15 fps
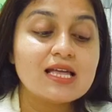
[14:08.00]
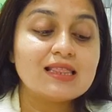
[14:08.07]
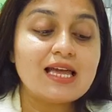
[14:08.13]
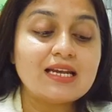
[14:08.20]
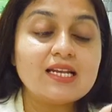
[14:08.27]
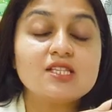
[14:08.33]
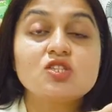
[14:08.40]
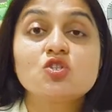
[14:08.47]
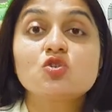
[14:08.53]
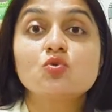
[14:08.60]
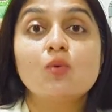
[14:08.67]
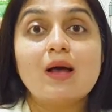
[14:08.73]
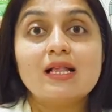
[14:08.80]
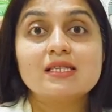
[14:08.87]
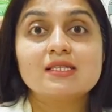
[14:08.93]
that it
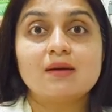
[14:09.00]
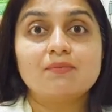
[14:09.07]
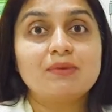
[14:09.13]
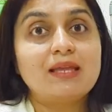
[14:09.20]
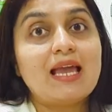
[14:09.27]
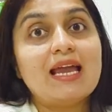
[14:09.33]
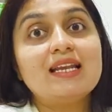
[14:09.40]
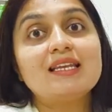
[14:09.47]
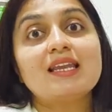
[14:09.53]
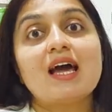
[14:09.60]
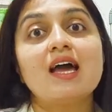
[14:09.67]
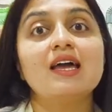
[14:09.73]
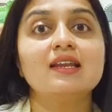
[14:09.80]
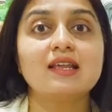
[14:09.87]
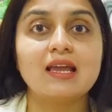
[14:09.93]
swells up. The
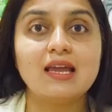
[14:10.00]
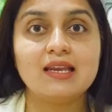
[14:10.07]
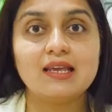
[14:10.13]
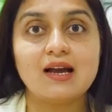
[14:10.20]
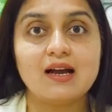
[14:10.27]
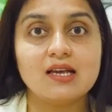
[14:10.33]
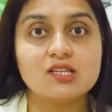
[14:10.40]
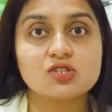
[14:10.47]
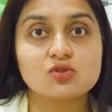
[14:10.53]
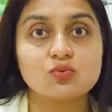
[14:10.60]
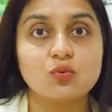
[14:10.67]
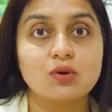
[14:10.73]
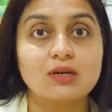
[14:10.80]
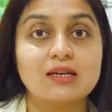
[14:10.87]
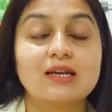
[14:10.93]
entire area is
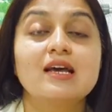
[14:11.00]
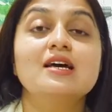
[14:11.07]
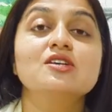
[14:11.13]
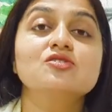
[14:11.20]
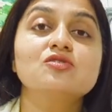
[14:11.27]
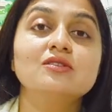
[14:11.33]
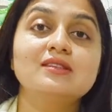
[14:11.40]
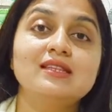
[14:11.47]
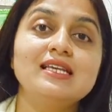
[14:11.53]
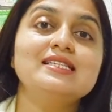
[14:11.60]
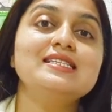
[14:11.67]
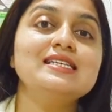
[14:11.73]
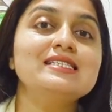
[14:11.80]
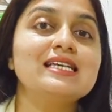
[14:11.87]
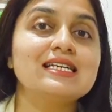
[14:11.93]
swollen. So this
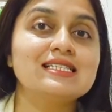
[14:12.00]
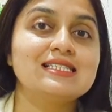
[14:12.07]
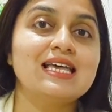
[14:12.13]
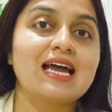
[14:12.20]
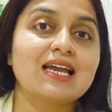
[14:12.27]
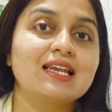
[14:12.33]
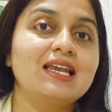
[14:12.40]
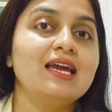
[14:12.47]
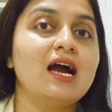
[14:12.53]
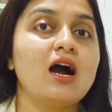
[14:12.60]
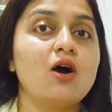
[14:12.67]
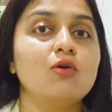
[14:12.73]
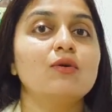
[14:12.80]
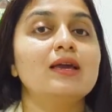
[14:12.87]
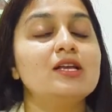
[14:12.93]
is exactly
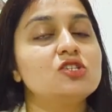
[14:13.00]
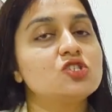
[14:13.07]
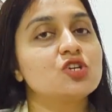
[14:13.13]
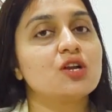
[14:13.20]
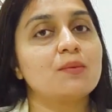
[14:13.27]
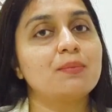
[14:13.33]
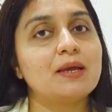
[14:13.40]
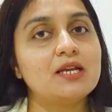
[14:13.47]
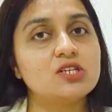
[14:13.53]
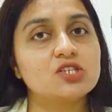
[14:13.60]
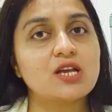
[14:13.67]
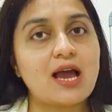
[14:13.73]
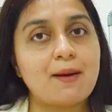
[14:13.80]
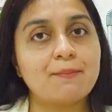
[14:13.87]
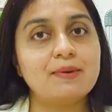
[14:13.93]
how itch, rub,
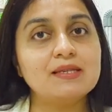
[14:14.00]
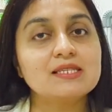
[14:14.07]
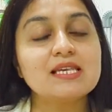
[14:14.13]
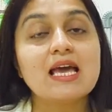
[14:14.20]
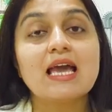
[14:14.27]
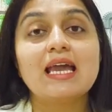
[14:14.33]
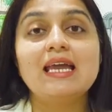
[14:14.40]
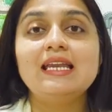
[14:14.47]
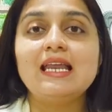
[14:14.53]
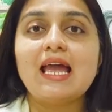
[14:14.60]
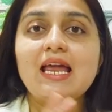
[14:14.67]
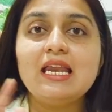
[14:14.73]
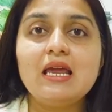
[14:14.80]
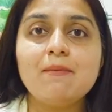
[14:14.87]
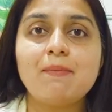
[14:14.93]
itch happens in
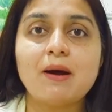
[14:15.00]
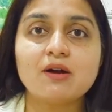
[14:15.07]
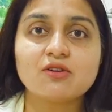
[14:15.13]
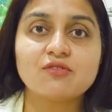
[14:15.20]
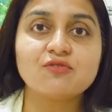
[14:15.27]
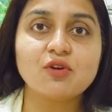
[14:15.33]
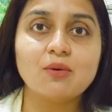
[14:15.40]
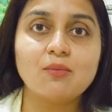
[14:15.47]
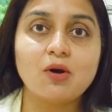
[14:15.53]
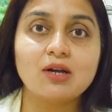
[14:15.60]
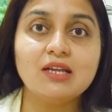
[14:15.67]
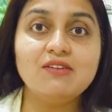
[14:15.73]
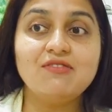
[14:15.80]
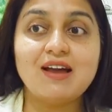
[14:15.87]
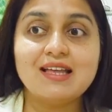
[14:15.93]
any part of your
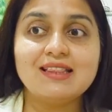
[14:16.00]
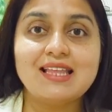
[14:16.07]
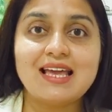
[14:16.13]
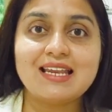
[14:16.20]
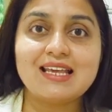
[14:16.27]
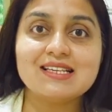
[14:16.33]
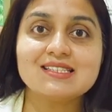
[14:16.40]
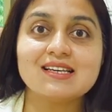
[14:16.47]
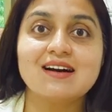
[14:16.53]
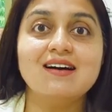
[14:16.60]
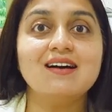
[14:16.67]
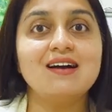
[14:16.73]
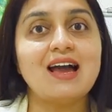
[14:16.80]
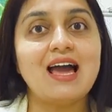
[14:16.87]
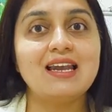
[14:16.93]
body where there is
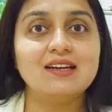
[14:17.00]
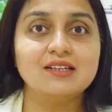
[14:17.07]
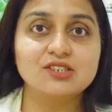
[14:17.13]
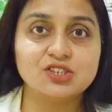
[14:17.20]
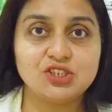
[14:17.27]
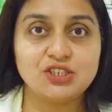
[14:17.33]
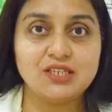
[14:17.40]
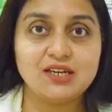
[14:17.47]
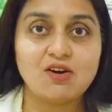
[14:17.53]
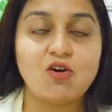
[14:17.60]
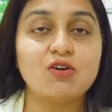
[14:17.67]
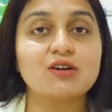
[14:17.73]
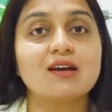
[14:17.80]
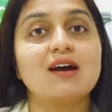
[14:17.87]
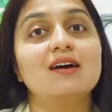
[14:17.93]
a allergy
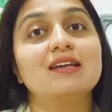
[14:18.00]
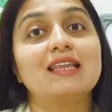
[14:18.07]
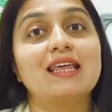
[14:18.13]
or a